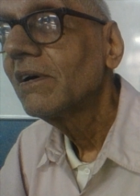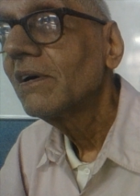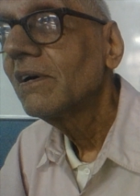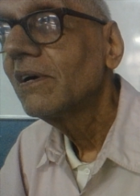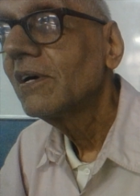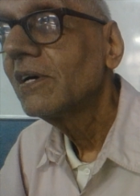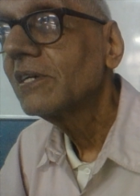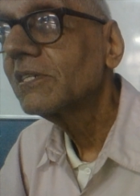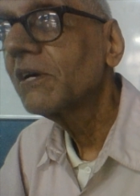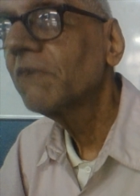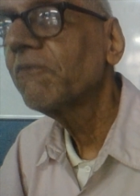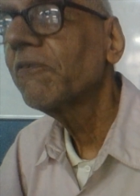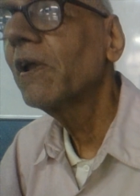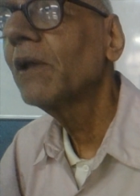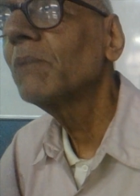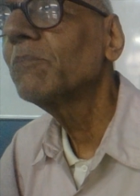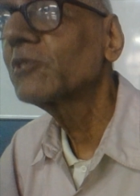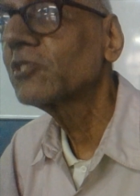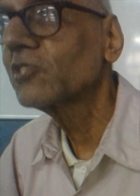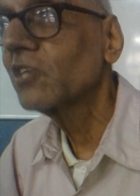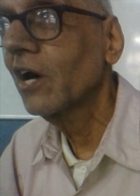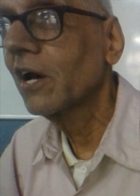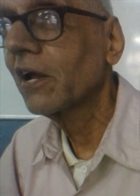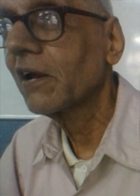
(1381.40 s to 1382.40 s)
is a film
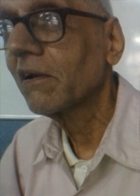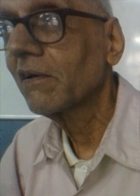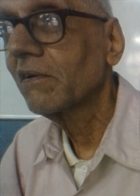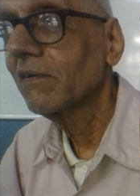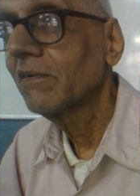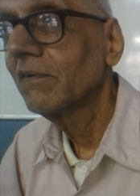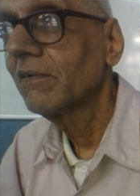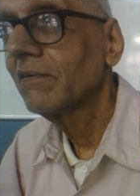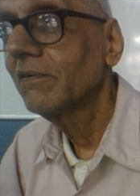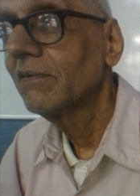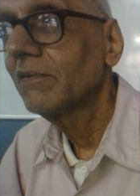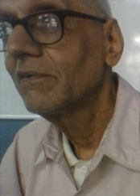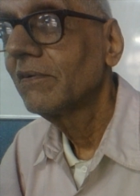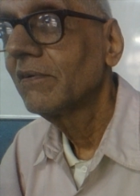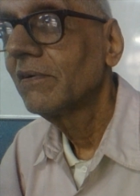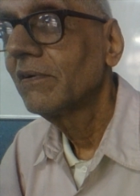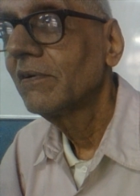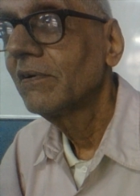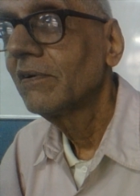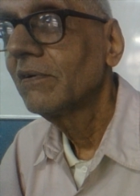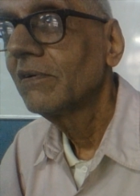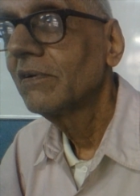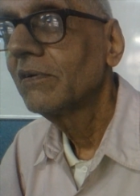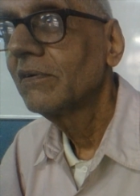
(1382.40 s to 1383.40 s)
star,
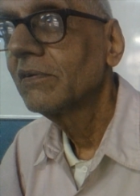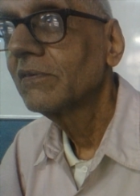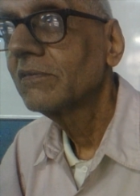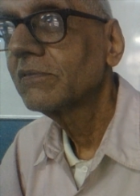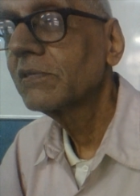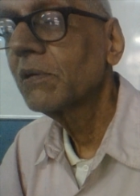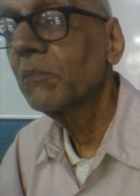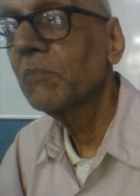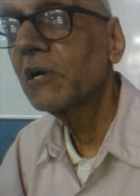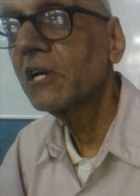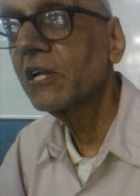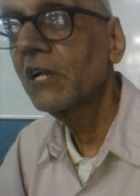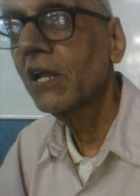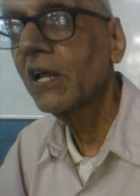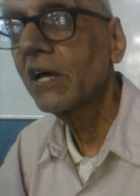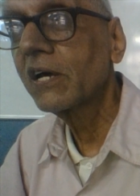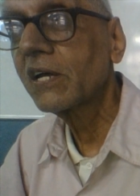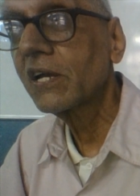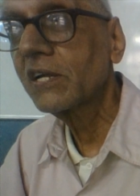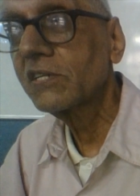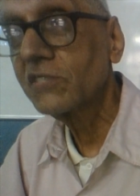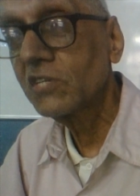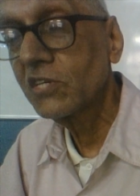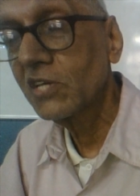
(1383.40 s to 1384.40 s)
somebody like
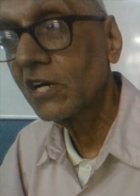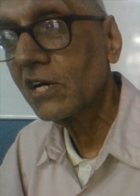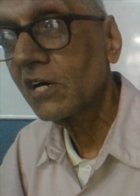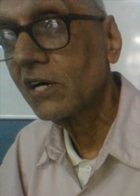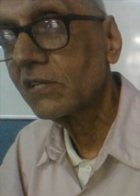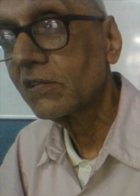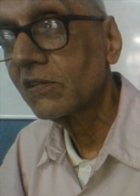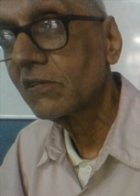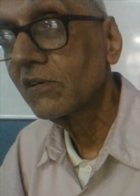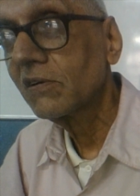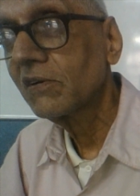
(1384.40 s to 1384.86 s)
Rajnikant,